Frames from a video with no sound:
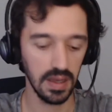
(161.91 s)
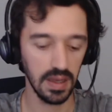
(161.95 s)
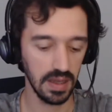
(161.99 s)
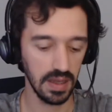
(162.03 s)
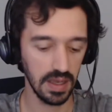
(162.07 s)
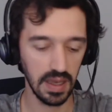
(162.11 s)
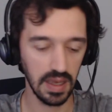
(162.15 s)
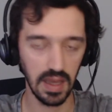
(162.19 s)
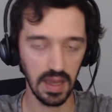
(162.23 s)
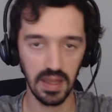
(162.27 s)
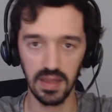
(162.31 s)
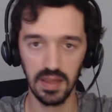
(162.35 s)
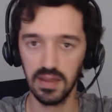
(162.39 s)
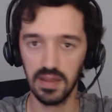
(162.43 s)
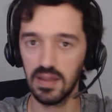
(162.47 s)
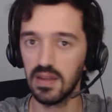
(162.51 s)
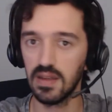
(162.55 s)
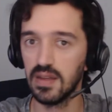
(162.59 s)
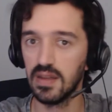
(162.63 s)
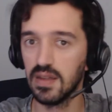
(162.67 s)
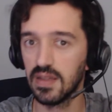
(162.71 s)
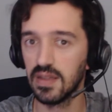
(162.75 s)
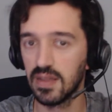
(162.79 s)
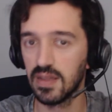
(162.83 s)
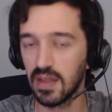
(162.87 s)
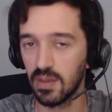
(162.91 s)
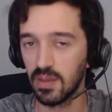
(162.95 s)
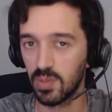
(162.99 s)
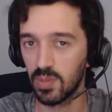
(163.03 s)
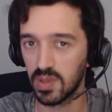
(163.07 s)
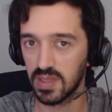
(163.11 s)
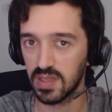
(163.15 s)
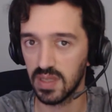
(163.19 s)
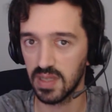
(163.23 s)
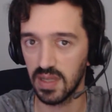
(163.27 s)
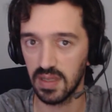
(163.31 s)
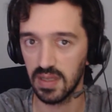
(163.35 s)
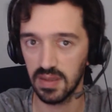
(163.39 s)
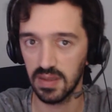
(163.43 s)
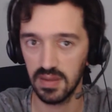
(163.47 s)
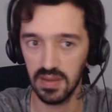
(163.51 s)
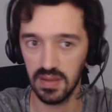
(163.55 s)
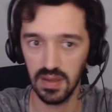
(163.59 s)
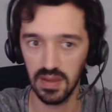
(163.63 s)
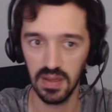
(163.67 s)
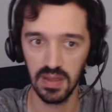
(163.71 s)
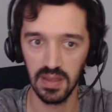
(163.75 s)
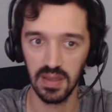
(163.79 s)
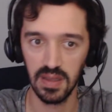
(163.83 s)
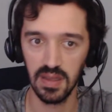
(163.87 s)
Again, 10%
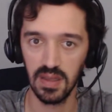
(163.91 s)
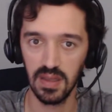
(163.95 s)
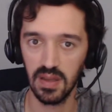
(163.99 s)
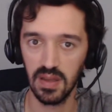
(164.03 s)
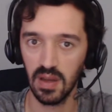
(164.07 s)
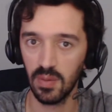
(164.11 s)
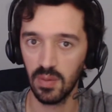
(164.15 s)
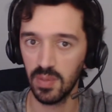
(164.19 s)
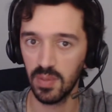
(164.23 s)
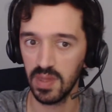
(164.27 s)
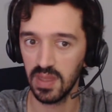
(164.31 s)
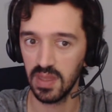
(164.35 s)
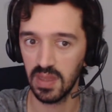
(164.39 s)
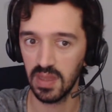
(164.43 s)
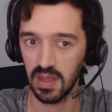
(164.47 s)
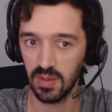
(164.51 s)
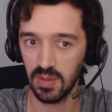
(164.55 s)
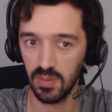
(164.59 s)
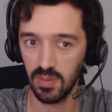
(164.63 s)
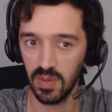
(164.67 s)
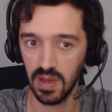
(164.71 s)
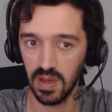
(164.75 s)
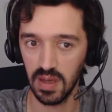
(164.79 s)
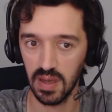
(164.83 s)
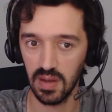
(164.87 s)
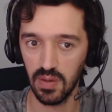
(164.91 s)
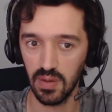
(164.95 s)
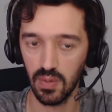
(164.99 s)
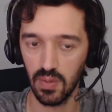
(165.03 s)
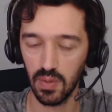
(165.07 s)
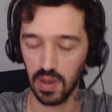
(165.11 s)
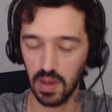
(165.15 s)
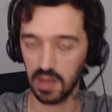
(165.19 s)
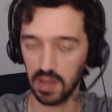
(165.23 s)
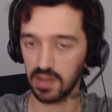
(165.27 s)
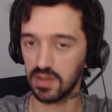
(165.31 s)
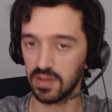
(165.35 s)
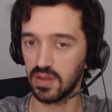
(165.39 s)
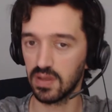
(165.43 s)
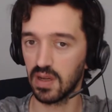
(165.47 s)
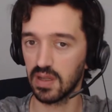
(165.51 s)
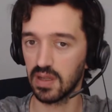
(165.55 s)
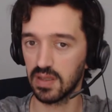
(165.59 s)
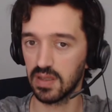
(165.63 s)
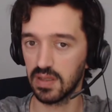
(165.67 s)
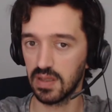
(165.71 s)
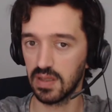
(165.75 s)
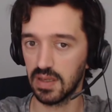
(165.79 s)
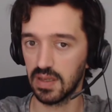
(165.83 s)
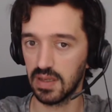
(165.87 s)
in a company that big, while
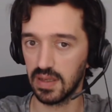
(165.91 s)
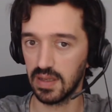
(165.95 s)
not